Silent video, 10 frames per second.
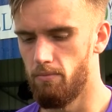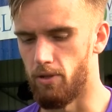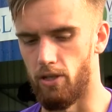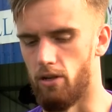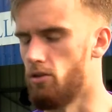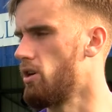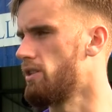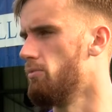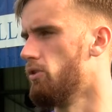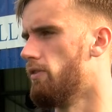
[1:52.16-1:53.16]
but you know,
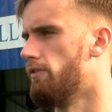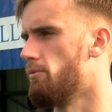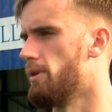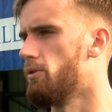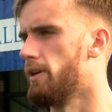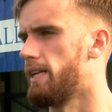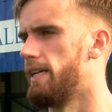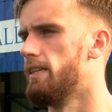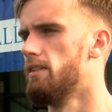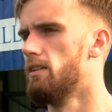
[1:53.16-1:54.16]
tried to move on from it
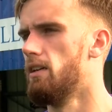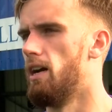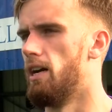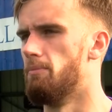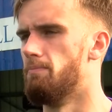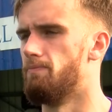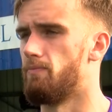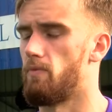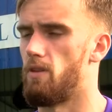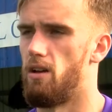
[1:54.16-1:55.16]
quickly.
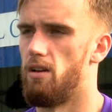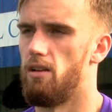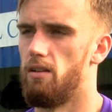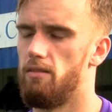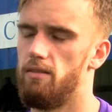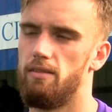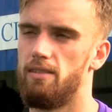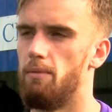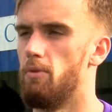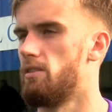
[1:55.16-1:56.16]
Um,
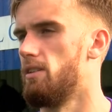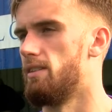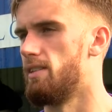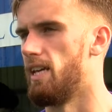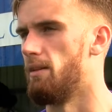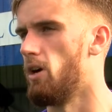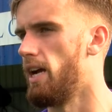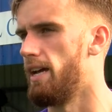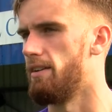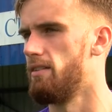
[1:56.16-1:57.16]
similar to the team, I
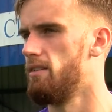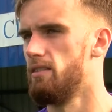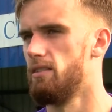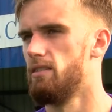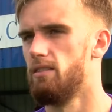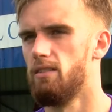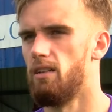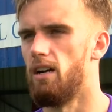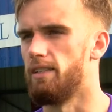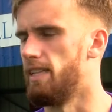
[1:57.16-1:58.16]
had,
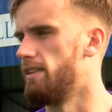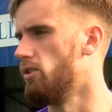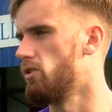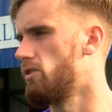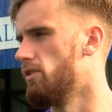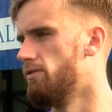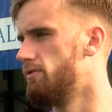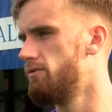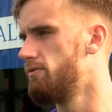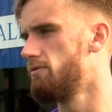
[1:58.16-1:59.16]
I did lots of
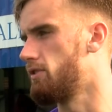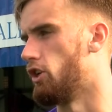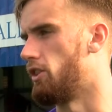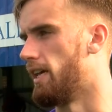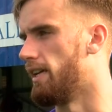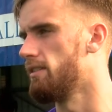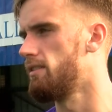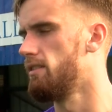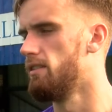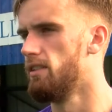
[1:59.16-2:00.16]
good
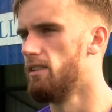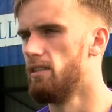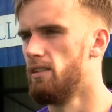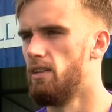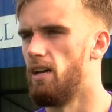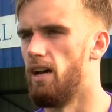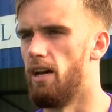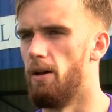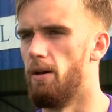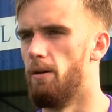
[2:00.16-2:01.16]
things,
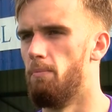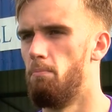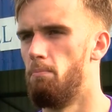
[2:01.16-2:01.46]
uh,